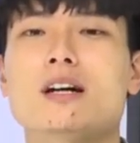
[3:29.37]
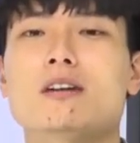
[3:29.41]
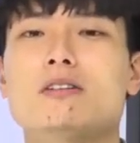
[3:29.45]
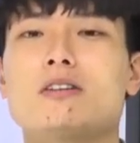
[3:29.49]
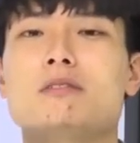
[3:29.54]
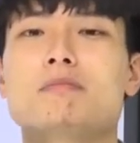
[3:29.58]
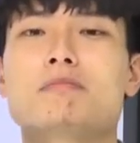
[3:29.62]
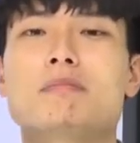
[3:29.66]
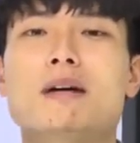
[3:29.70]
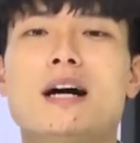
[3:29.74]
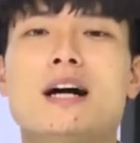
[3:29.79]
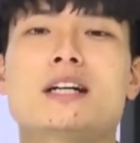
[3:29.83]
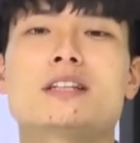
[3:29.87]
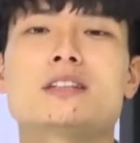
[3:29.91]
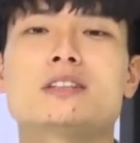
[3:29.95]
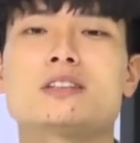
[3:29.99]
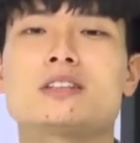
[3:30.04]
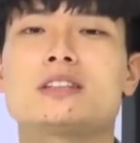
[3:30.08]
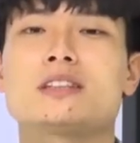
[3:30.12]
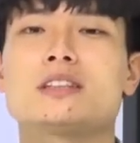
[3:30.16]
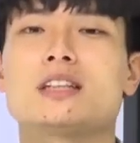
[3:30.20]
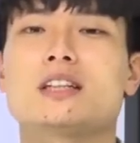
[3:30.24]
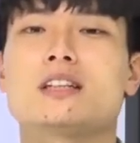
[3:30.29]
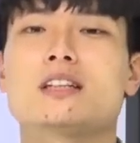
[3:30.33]
Remind
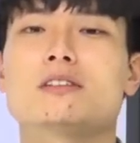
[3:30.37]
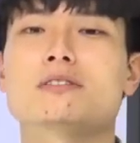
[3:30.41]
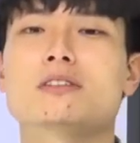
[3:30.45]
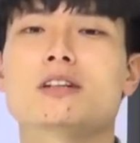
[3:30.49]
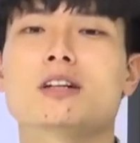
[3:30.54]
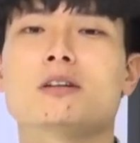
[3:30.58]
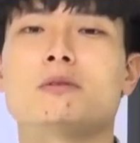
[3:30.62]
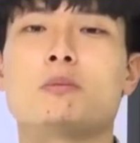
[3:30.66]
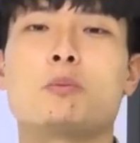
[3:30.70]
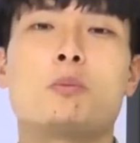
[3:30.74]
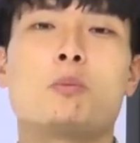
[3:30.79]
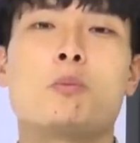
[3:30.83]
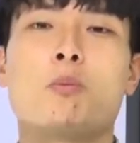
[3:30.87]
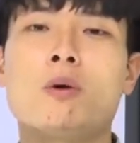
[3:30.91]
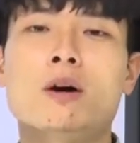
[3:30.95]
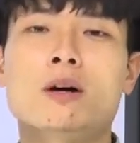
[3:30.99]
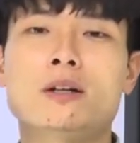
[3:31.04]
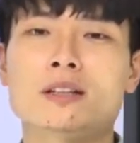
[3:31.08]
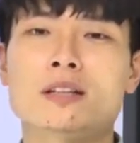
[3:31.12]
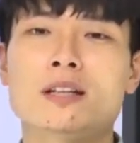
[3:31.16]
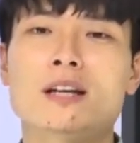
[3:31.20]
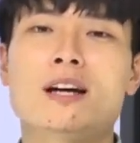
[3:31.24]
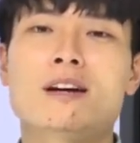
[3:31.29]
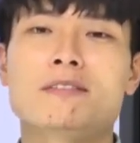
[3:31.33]
yourself of
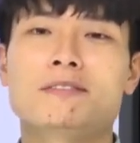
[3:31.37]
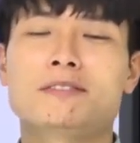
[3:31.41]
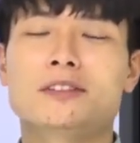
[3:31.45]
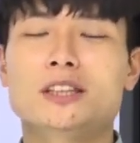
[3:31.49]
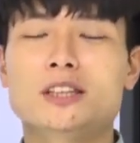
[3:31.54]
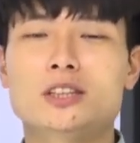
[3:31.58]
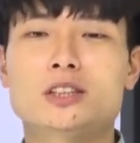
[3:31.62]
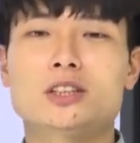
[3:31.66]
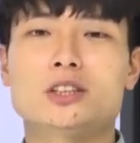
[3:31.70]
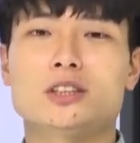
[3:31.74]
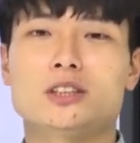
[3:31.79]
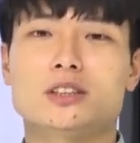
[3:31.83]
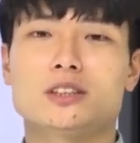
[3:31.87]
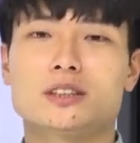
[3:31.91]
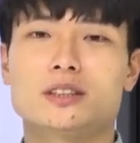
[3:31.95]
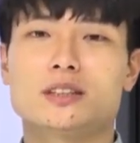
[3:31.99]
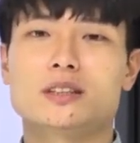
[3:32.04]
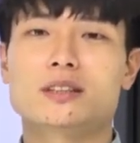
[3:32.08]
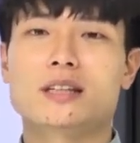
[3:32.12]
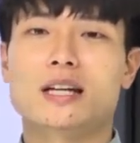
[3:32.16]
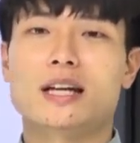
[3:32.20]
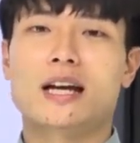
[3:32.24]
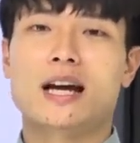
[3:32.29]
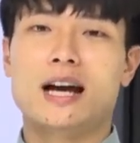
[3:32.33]
what features
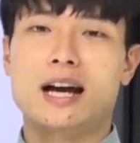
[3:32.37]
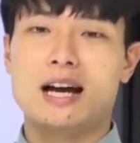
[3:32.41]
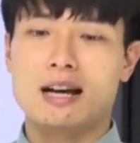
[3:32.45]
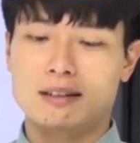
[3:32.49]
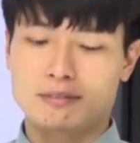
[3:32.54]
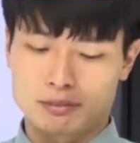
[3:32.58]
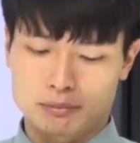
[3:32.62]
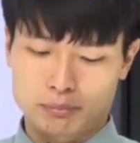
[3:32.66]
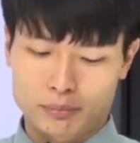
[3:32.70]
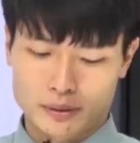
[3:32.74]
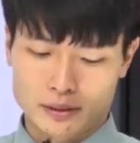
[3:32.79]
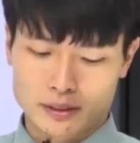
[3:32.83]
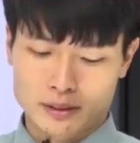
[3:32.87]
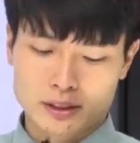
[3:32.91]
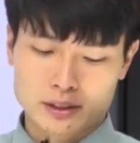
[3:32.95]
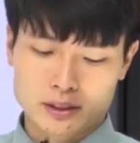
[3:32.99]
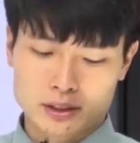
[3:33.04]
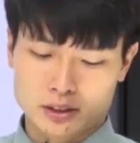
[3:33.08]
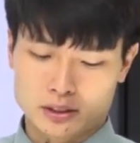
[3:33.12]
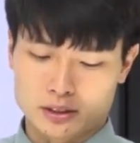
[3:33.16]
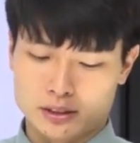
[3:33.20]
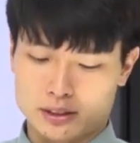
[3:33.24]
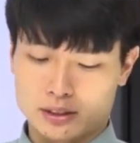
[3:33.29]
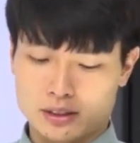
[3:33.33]
they have in
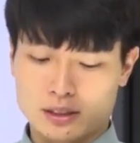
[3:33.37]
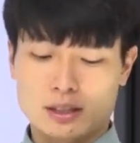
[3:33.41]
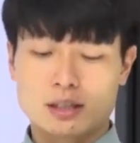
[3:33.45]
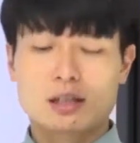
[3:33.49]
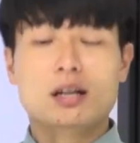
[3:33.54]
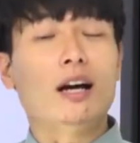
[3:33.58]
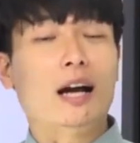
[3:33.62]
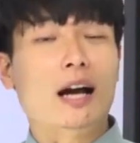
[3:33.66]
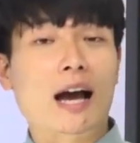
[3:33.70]
particular.